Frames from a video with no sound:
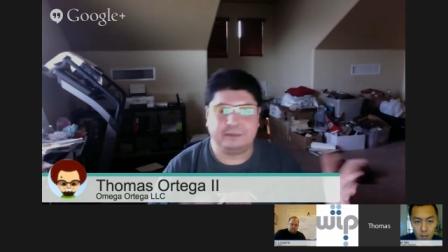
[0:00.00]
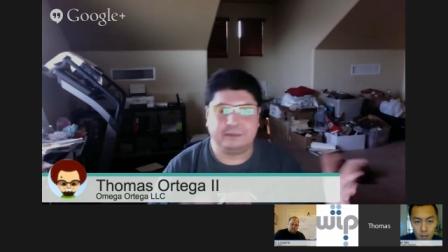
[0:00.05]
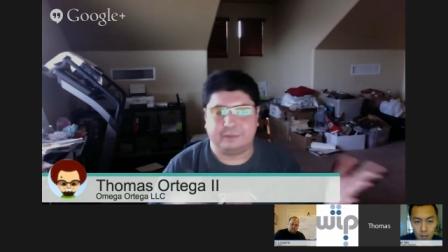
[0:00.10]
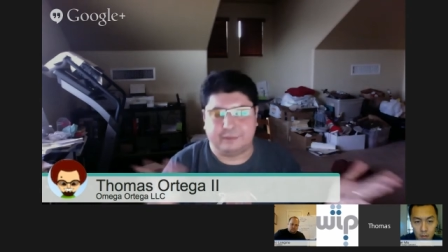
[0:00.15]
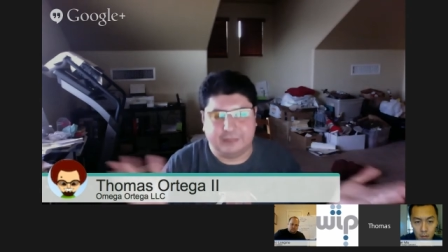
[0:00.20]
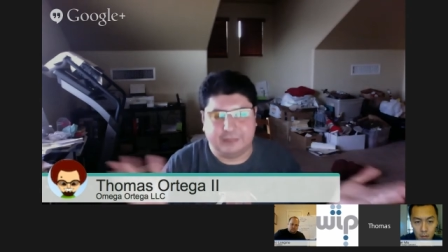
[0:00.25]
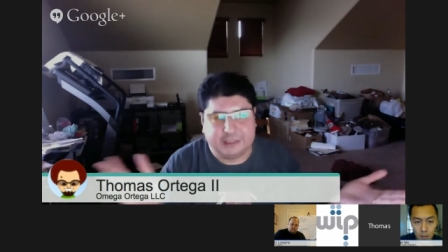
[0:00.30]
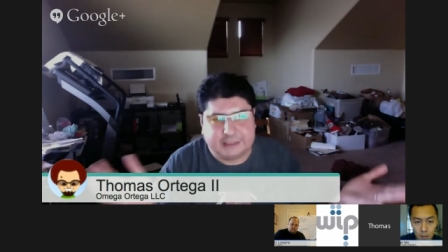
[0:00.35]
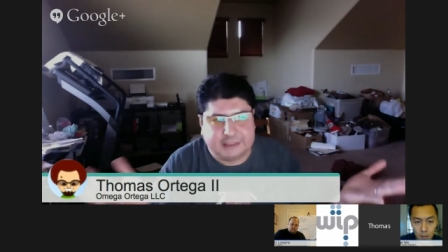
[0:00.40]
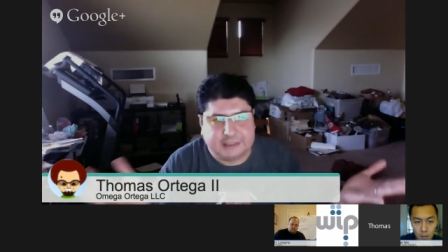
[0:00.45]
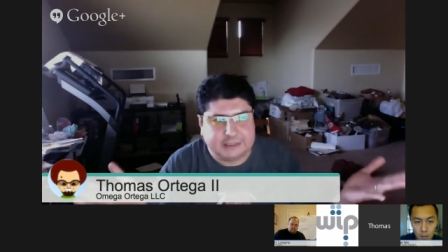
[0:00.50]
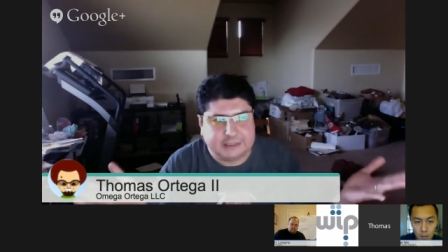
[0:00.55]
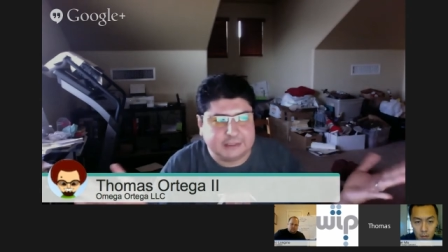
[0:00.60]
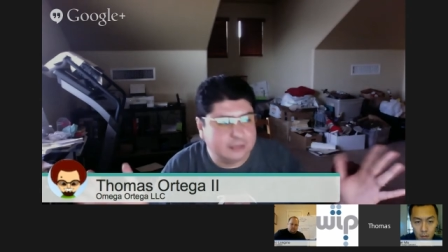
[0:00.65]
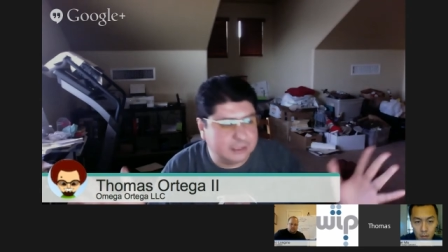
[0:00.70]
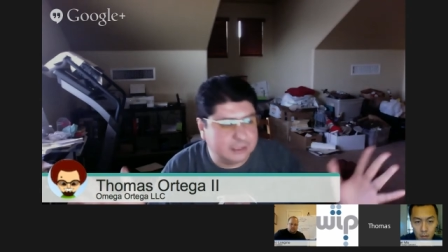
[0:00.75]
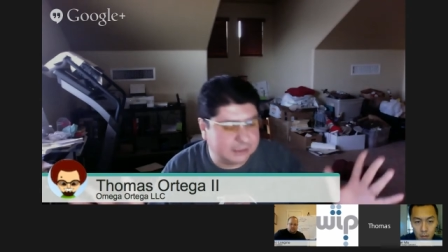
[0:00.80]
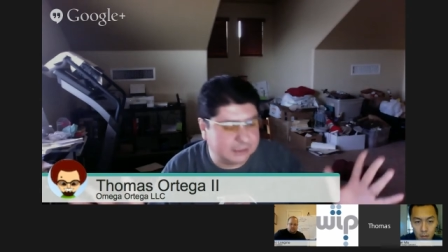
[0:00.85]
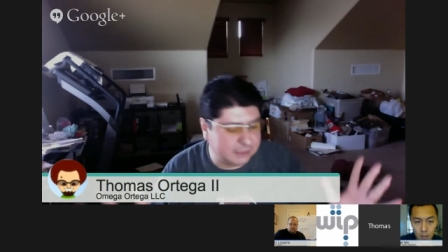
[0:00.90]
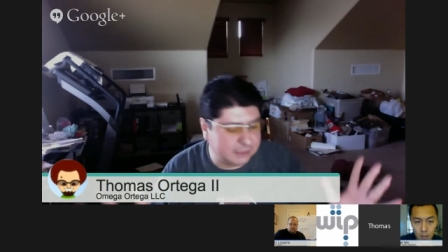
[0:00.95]
for instance,
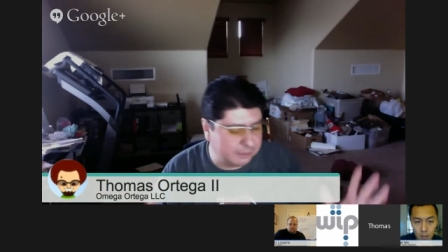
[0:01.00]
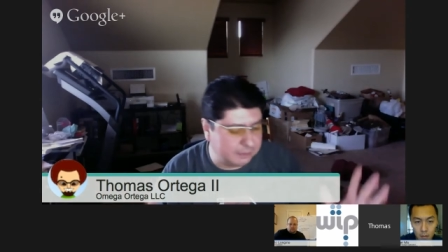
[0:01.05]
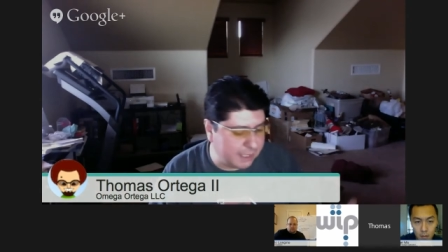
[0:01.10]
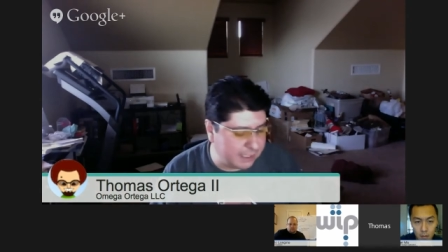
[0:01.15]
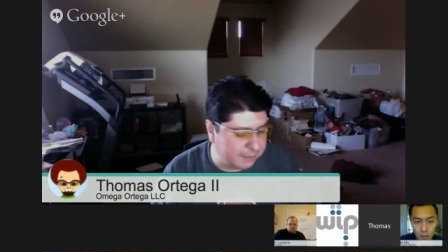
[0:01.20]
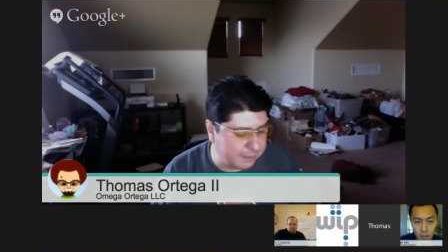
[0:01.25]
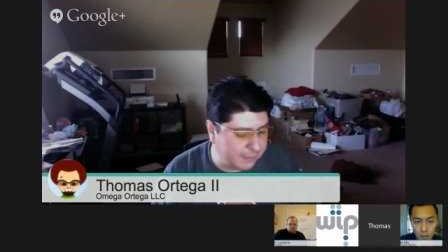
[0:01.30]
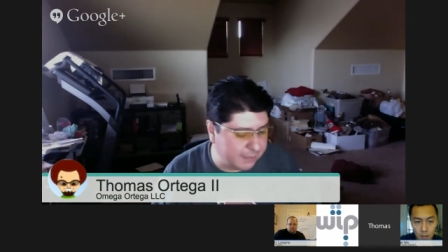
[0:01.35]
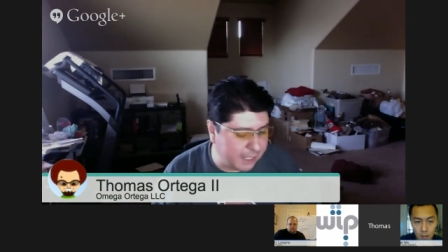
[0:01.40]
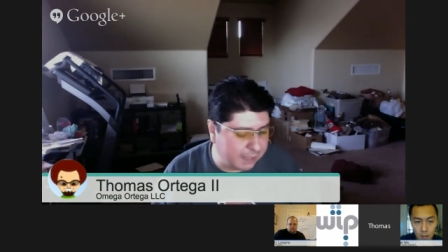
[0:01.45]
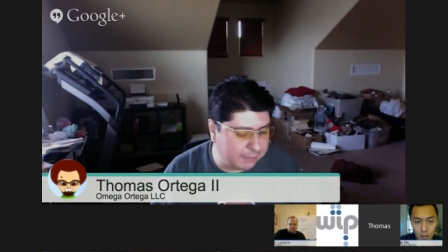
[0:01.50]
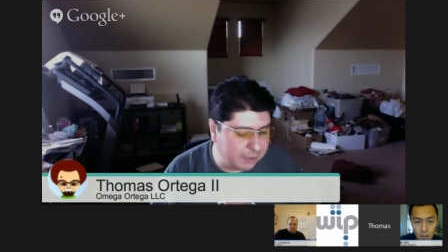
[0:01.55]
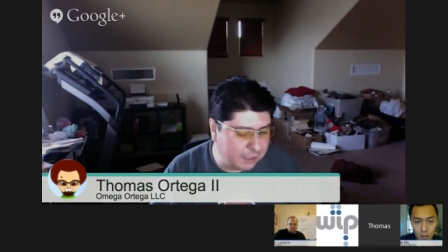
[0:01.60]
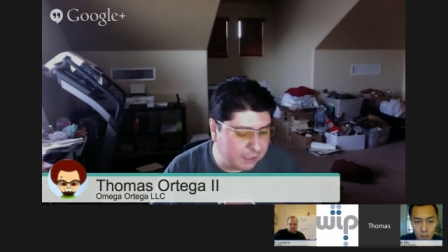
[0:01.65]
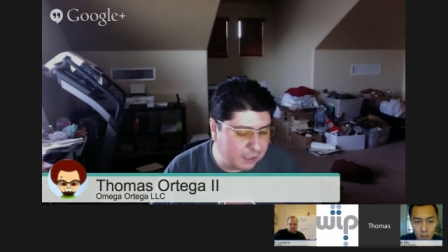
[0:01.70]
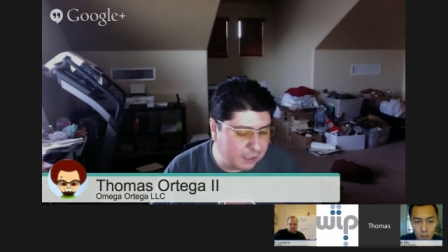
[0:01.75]
in some random app.